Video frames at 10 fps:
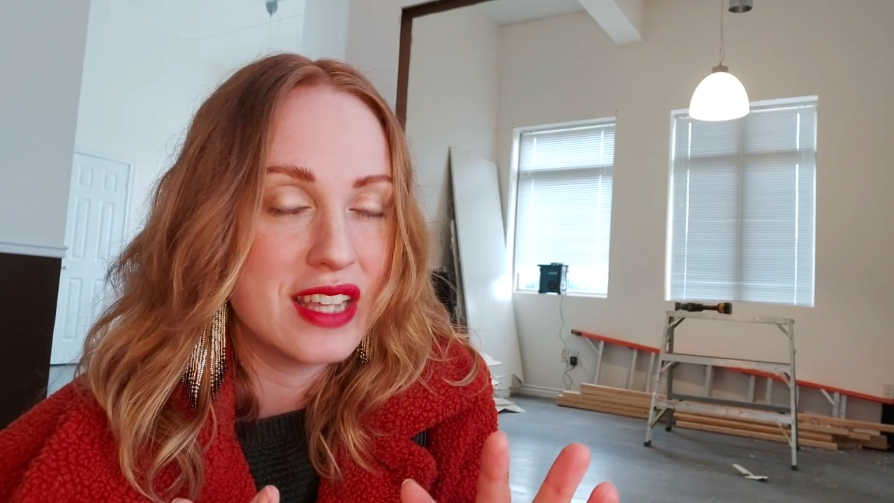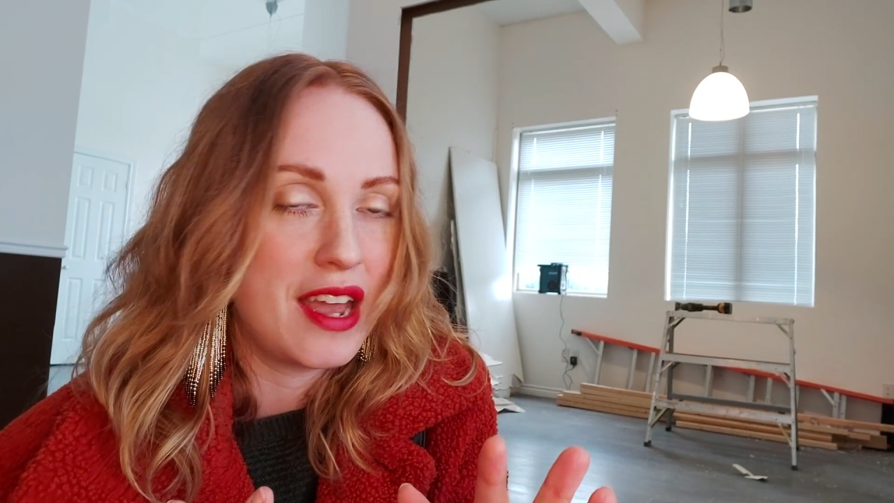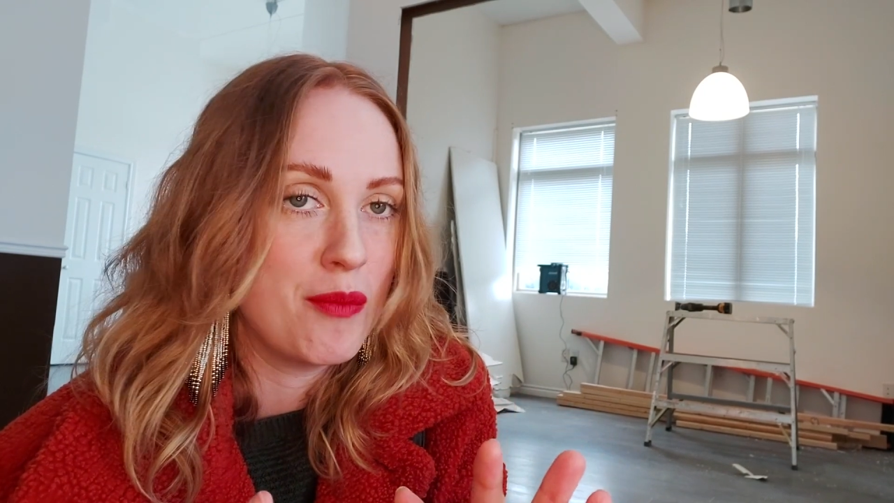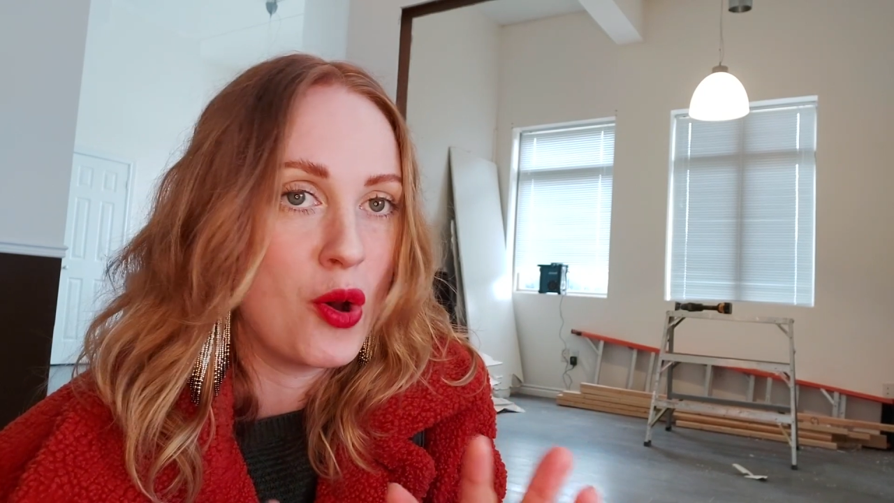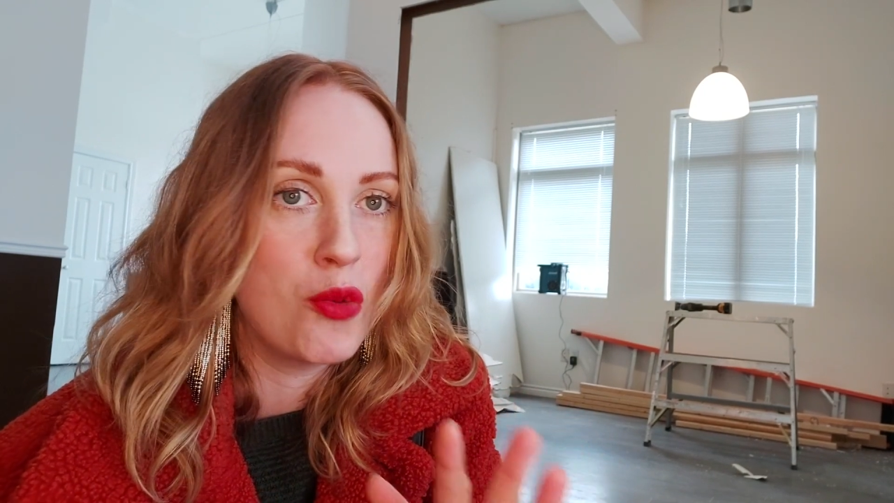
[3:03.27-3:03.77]

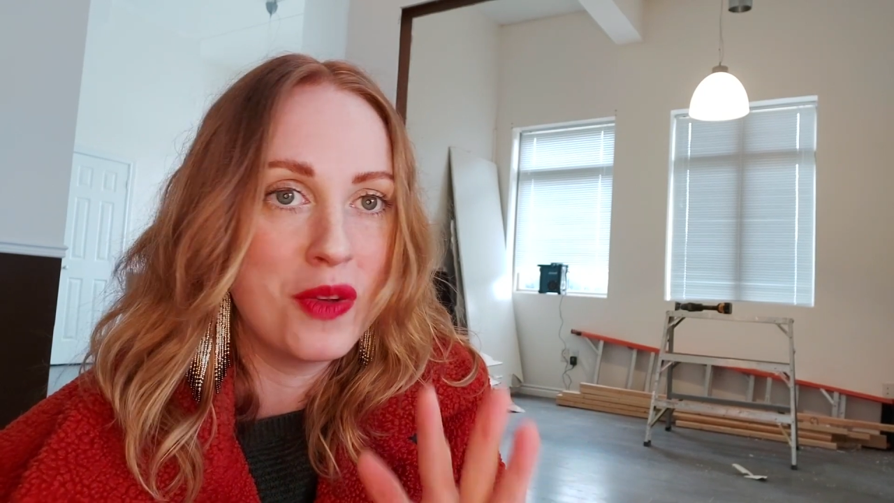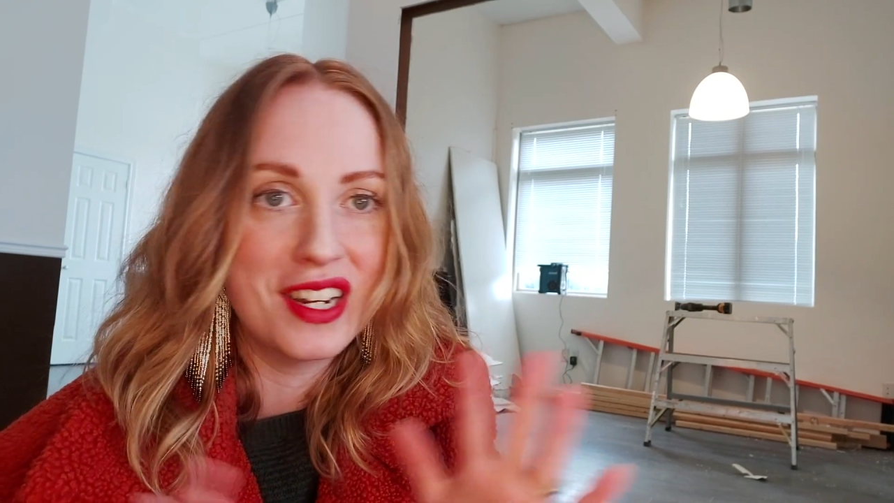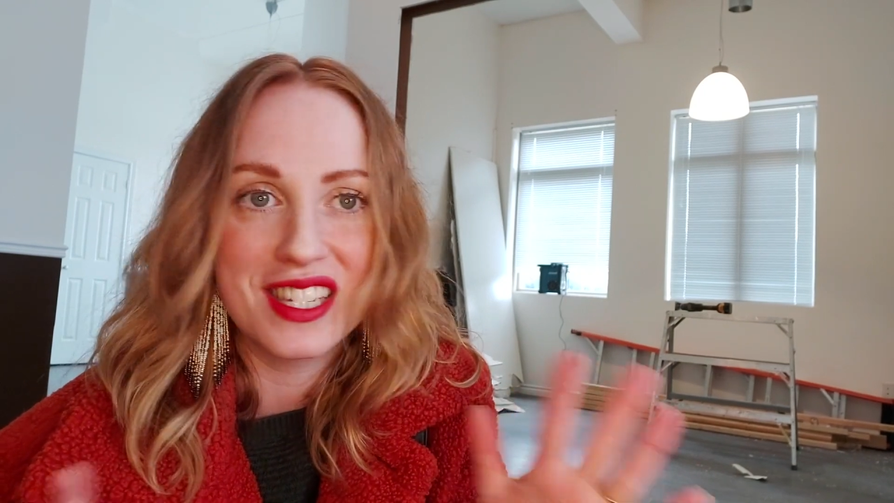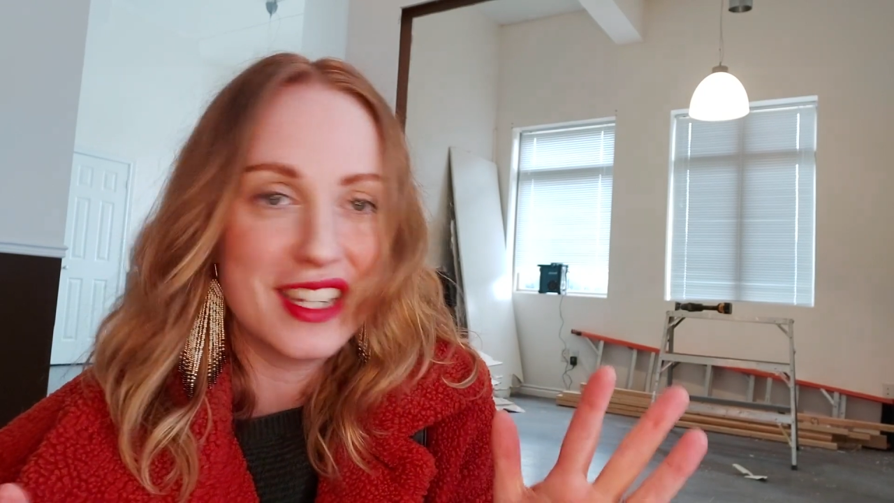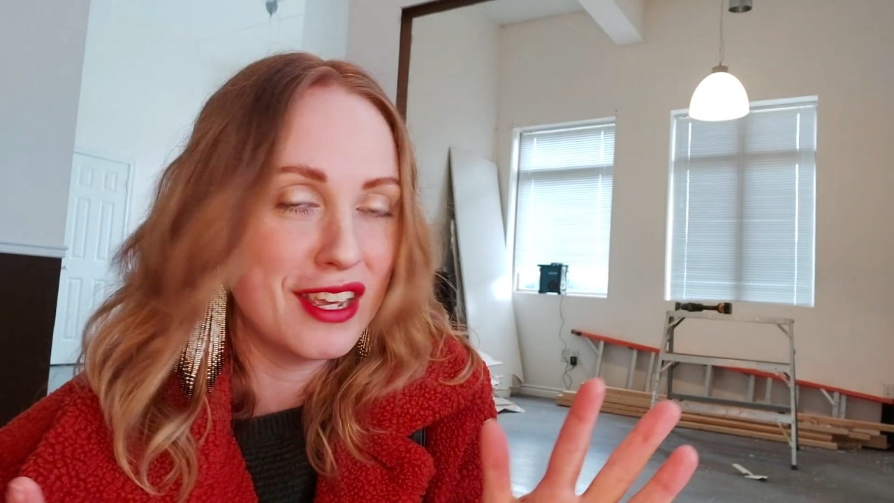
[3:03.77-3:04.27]
I'm hoping
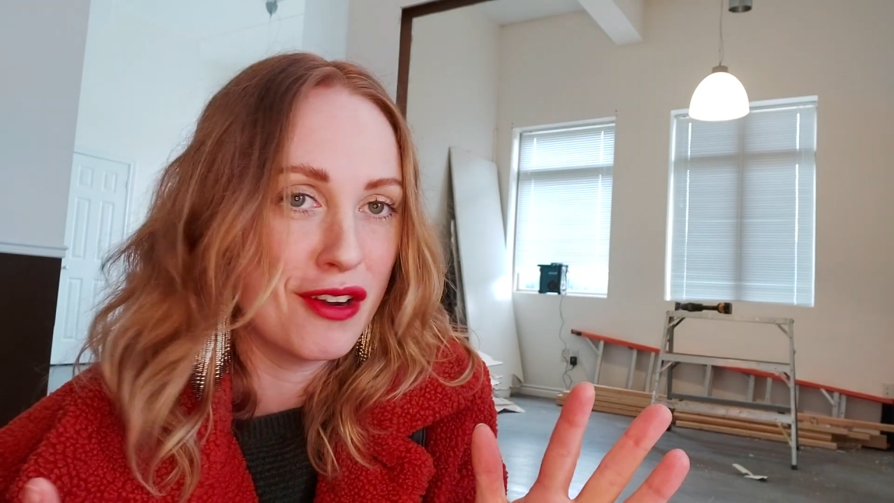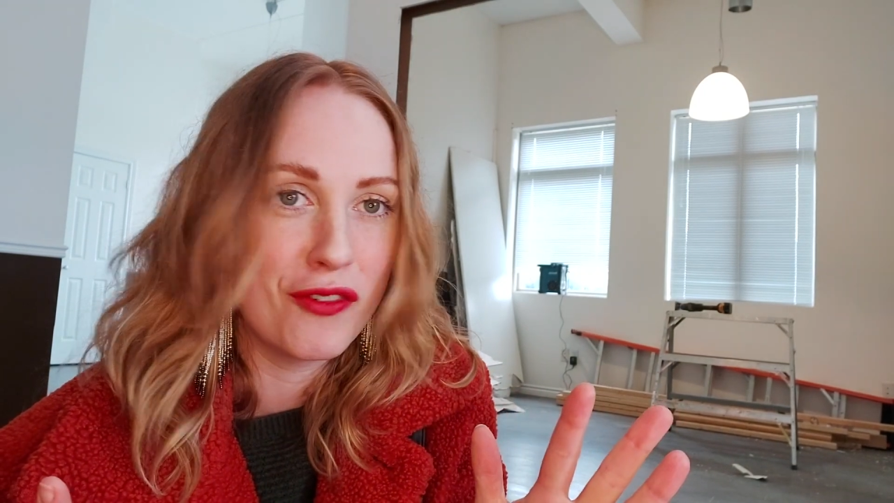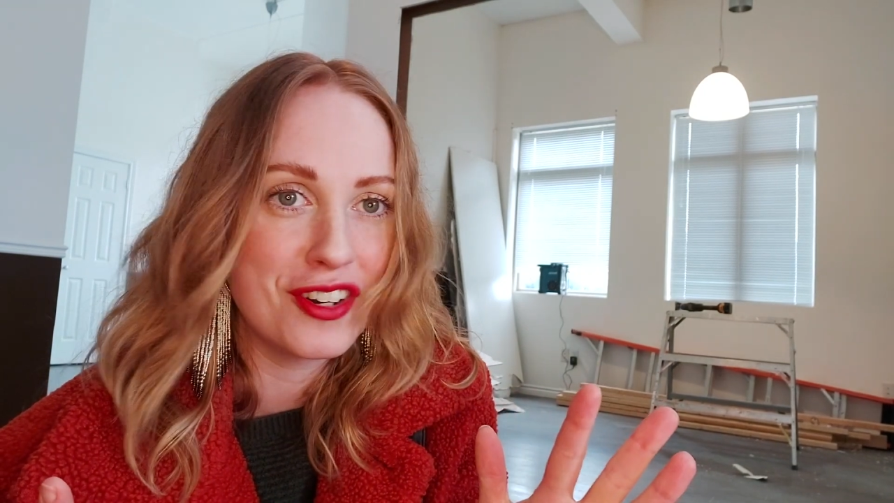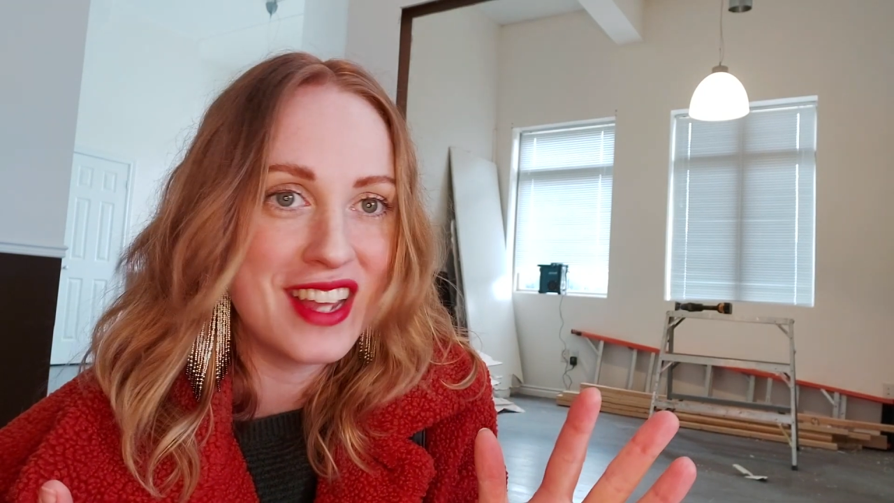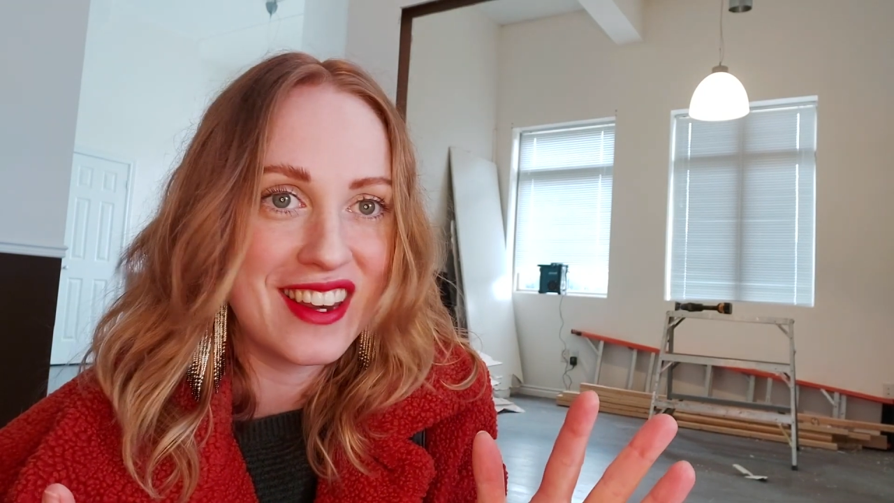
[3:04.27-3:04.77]
to stay here
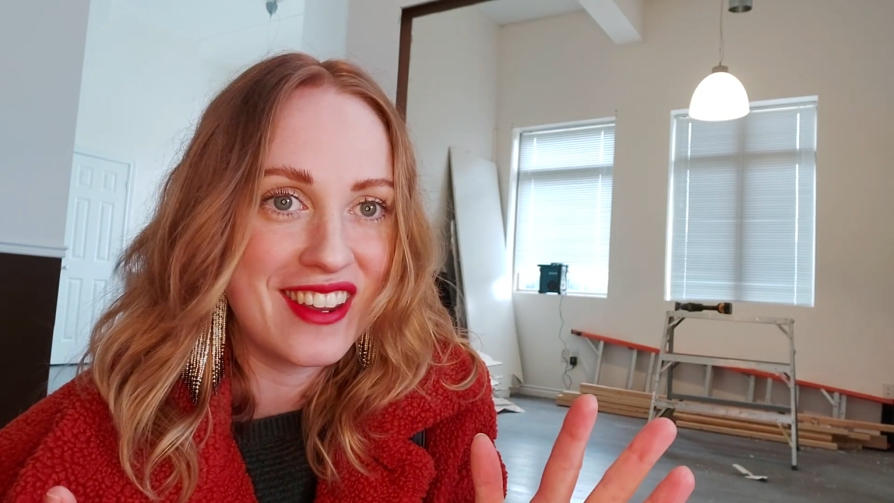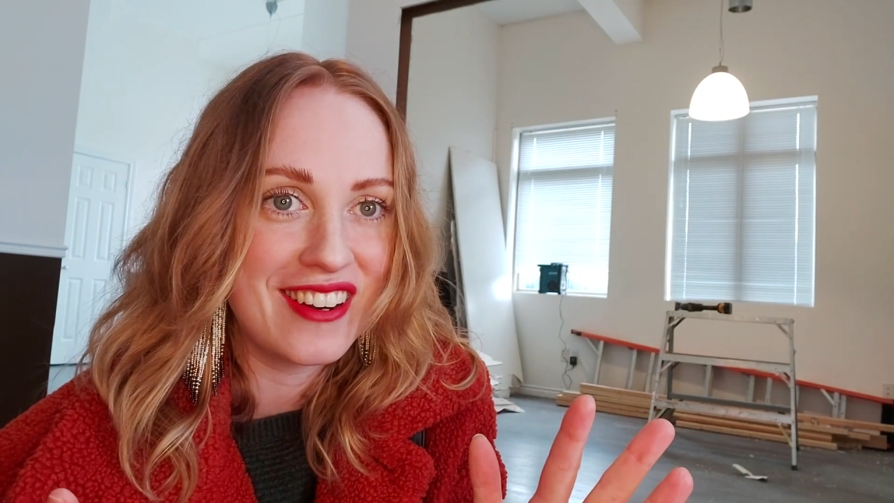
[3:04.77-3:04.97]
for 2 years.